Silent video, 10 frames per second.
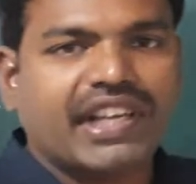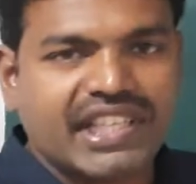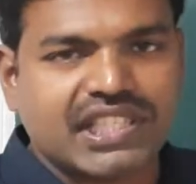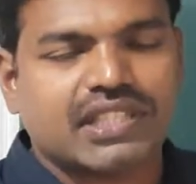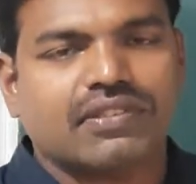
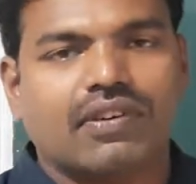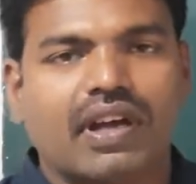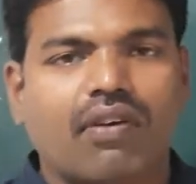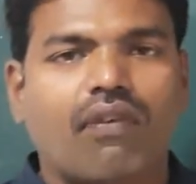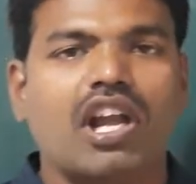is
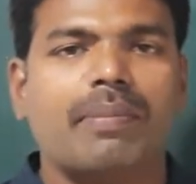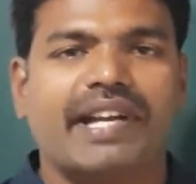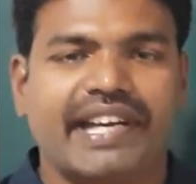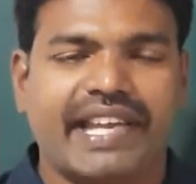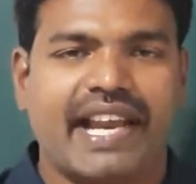
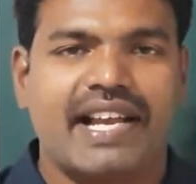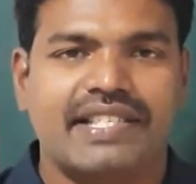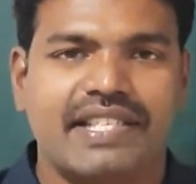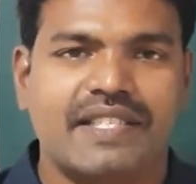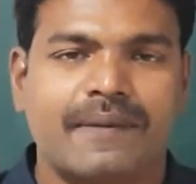volumetric
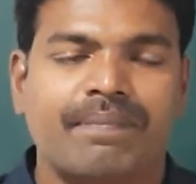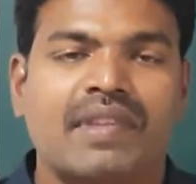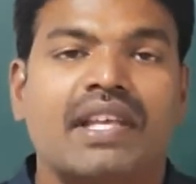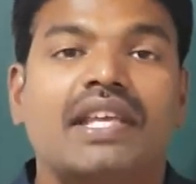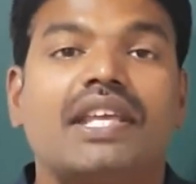analysis?
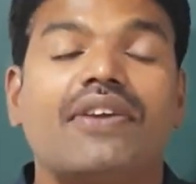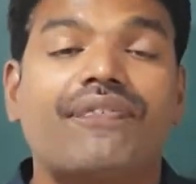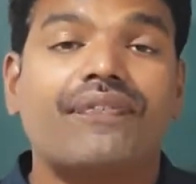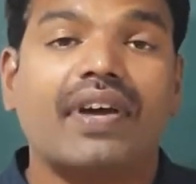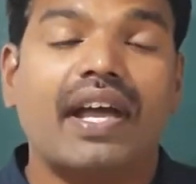If
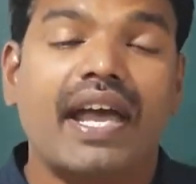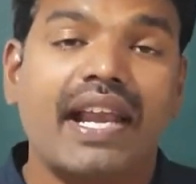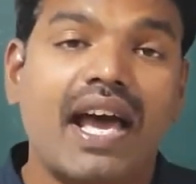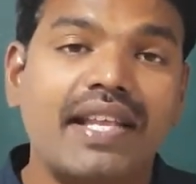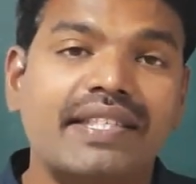
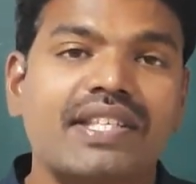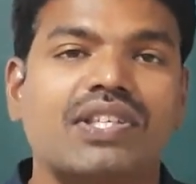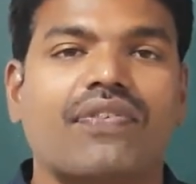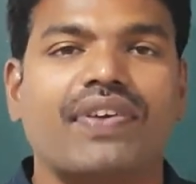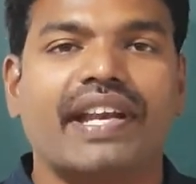analysis
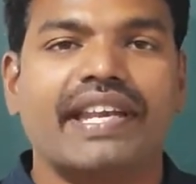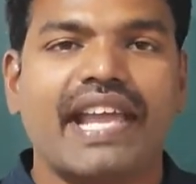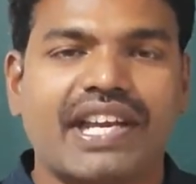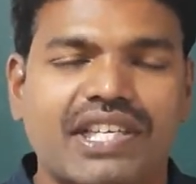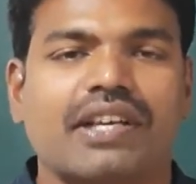of a
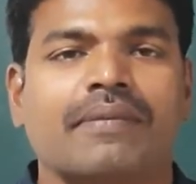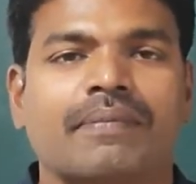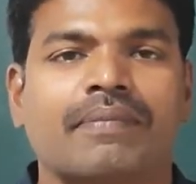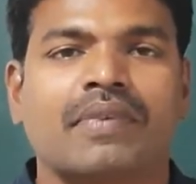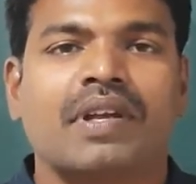reaction
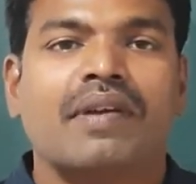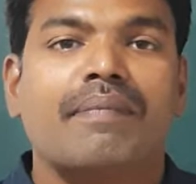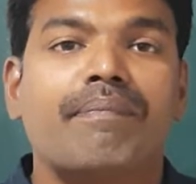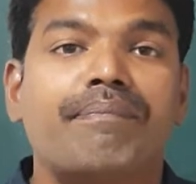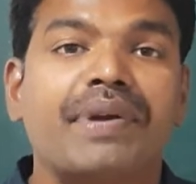
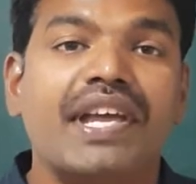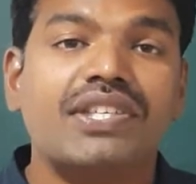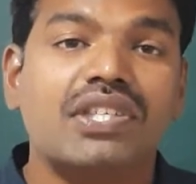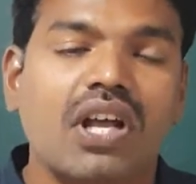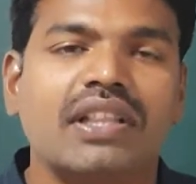
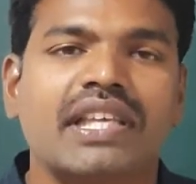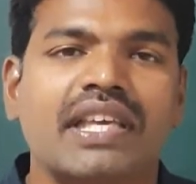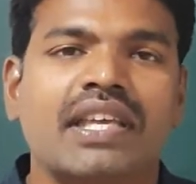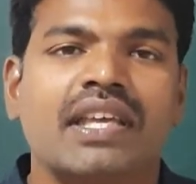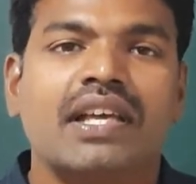based on
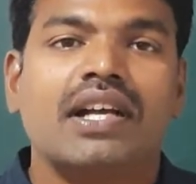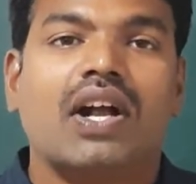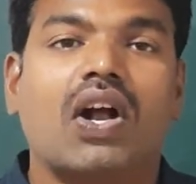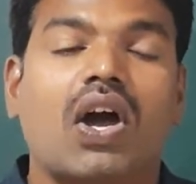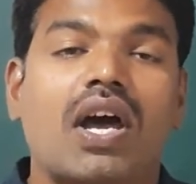the
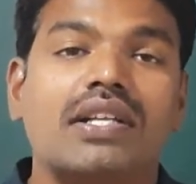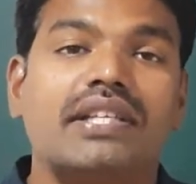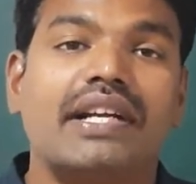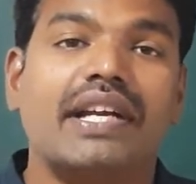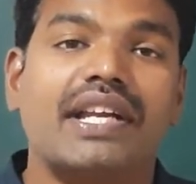
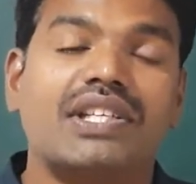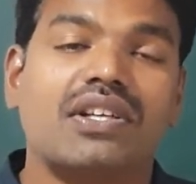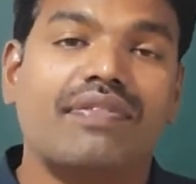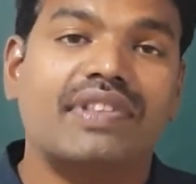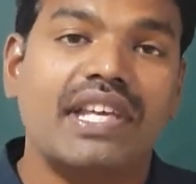concentration
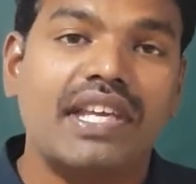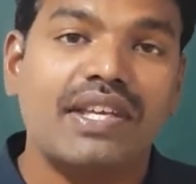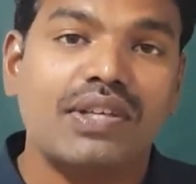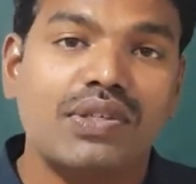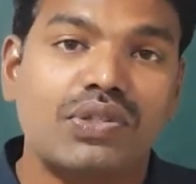of
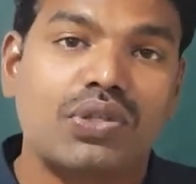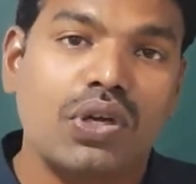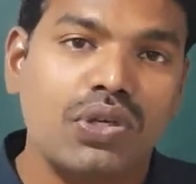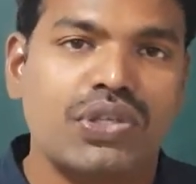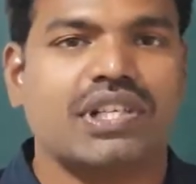the
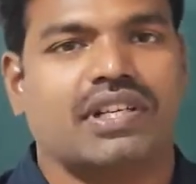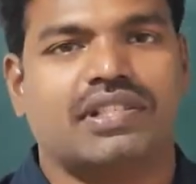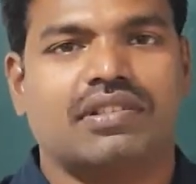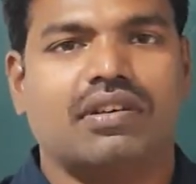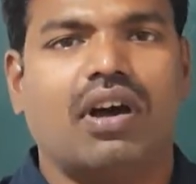
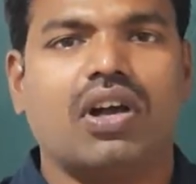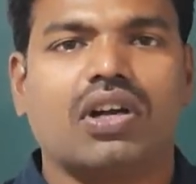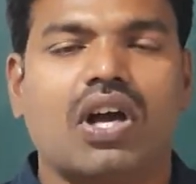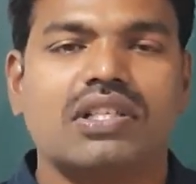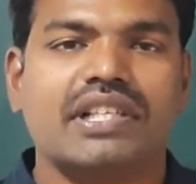solutions or
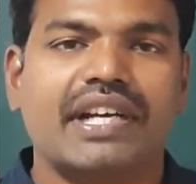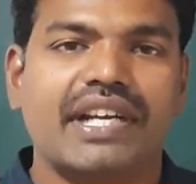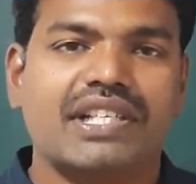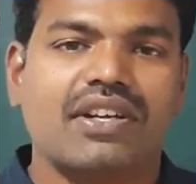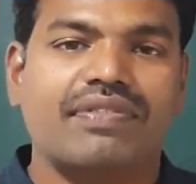
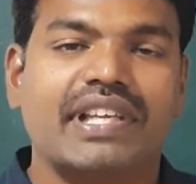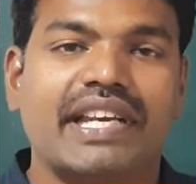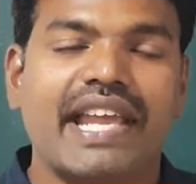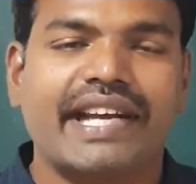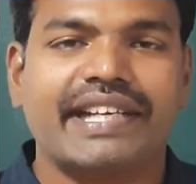concentration of the
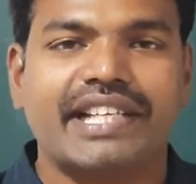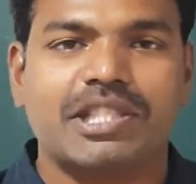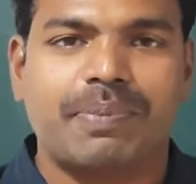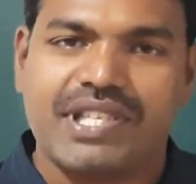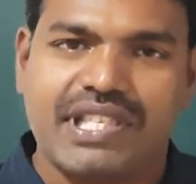reacting
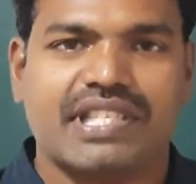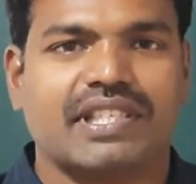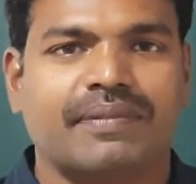species